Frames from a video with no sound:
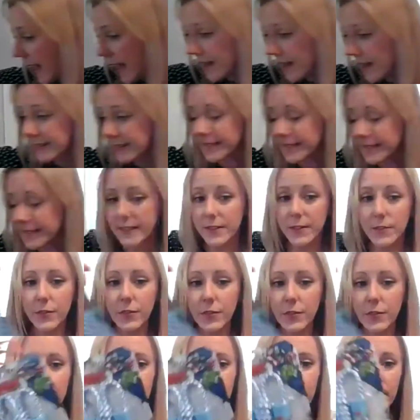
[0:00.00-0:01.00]

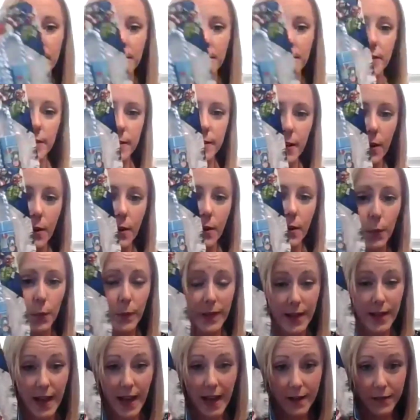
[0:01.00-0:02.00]
active. So
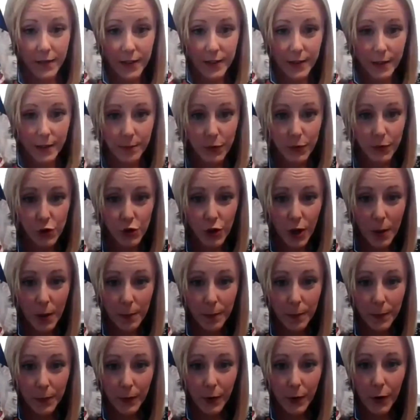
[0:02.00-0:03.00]
we have some
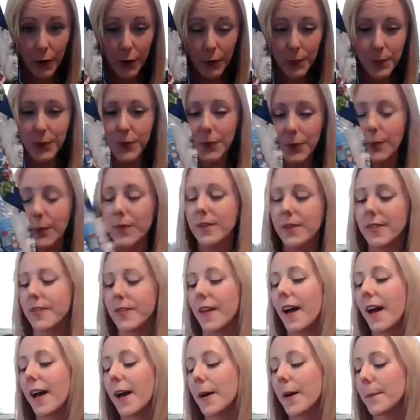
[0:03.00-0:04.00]
jump ropes with
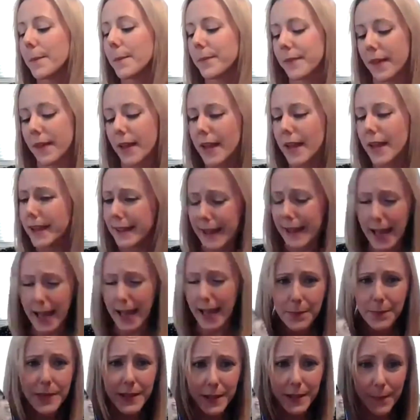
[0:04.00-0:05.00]
Captain
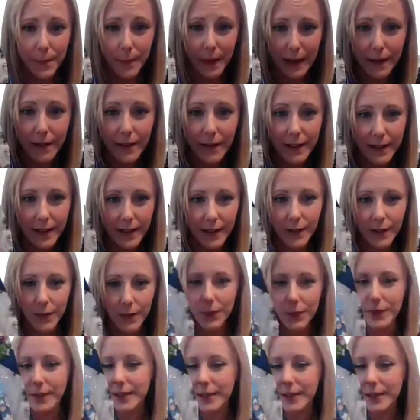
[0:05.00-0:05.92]
America